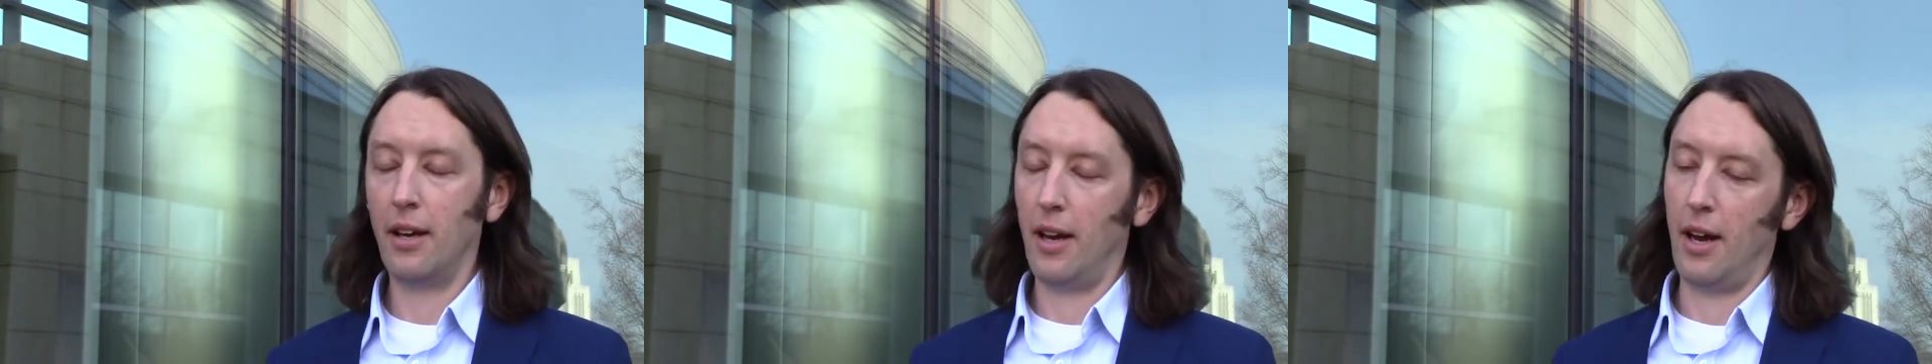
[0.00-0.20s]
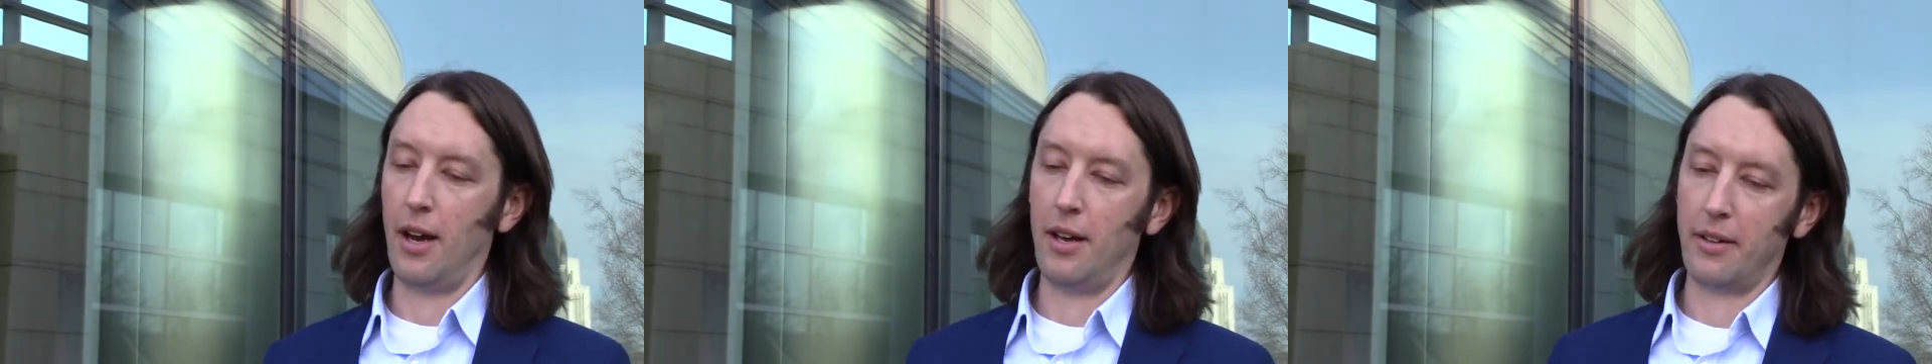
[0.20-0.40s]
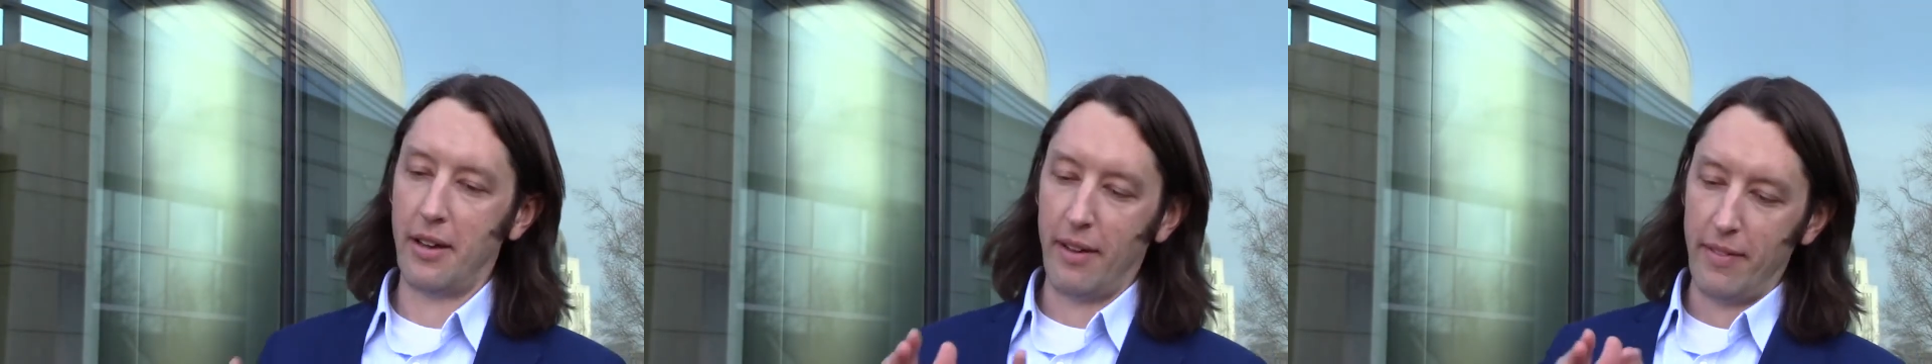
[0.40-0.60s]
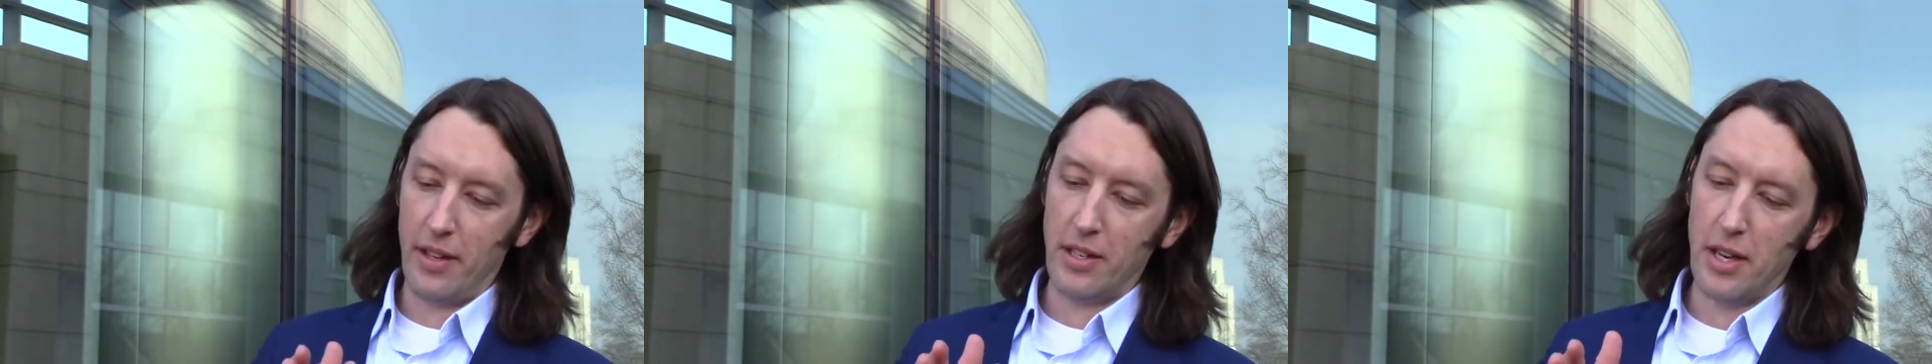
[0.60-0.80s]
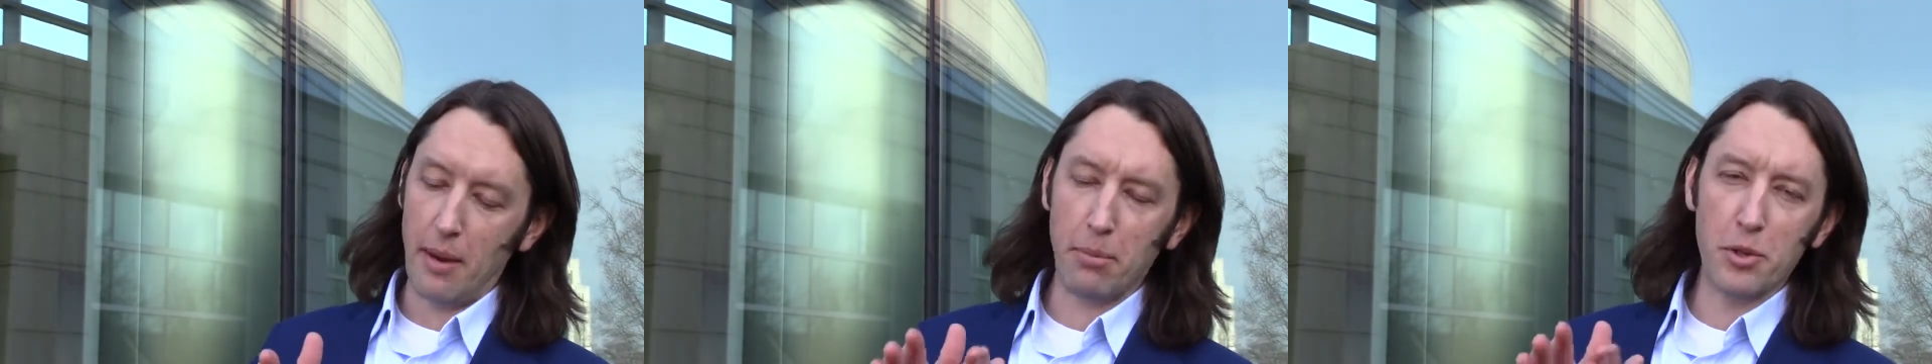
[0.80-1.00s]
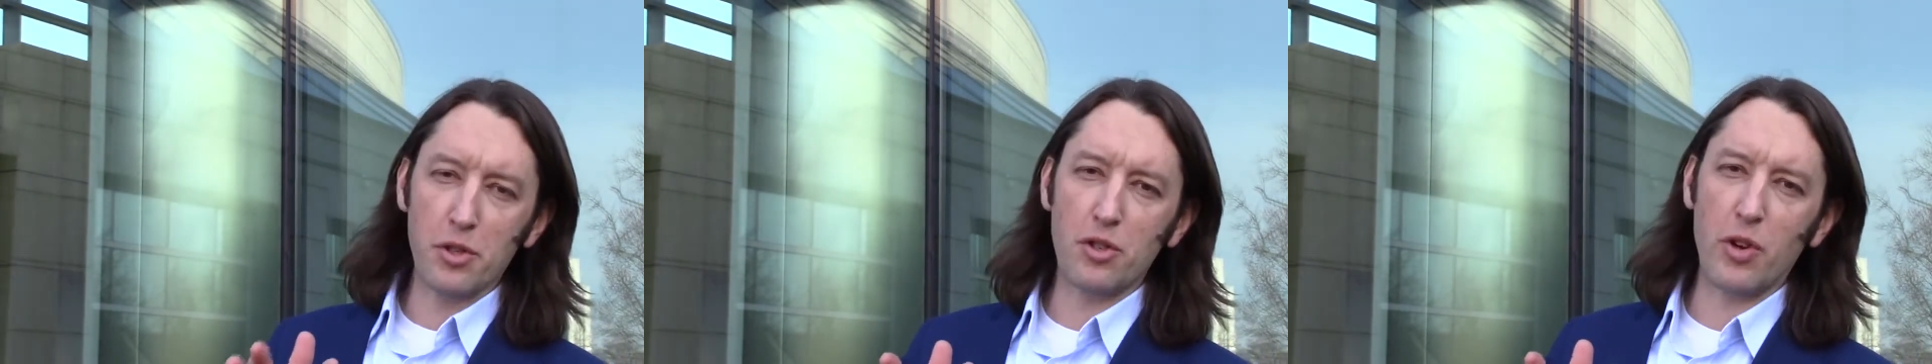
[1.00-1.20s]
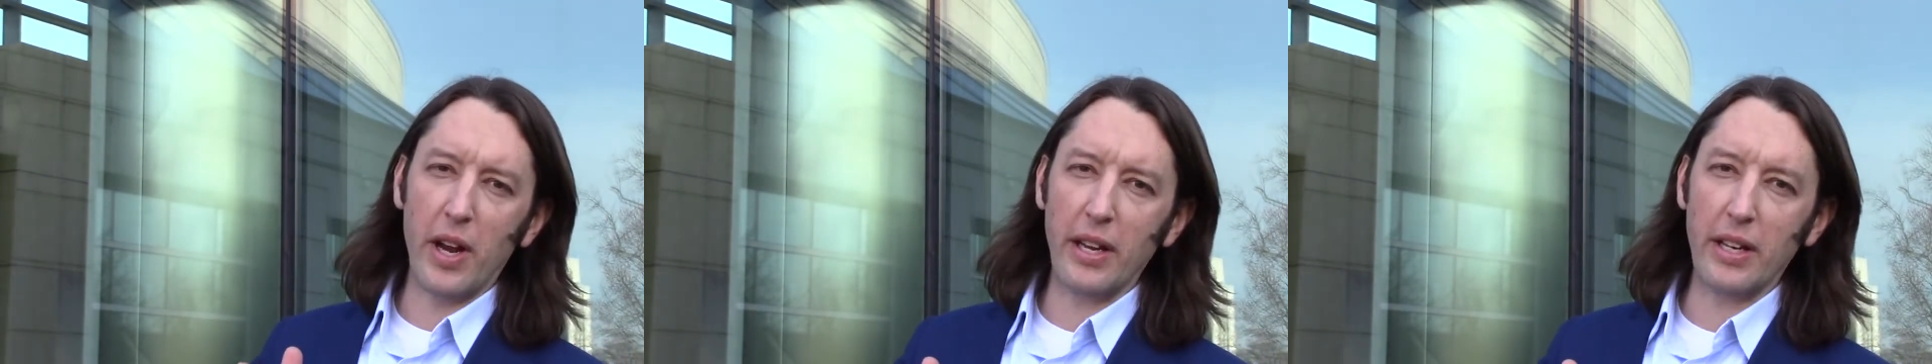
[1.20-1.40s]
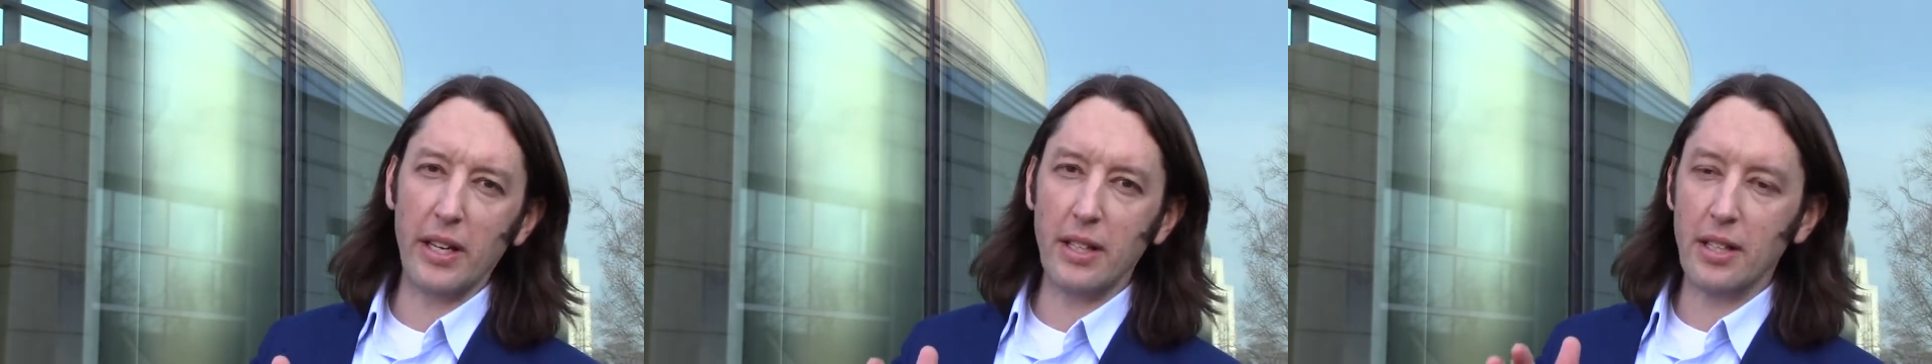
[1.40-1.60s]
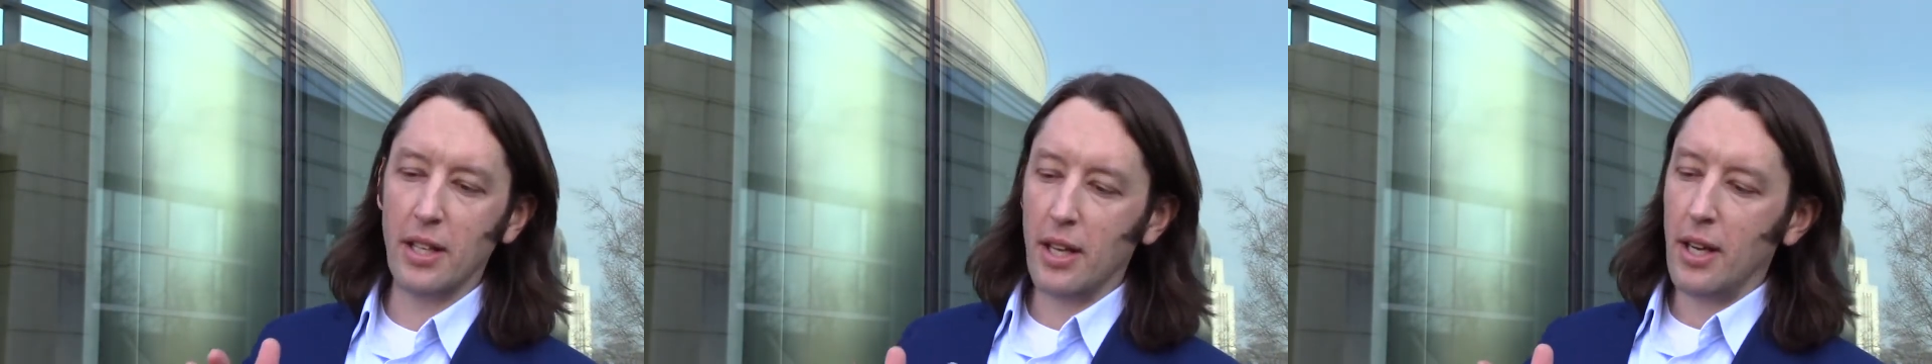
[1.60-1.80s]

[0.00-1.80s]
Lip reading: kind of the double-stranded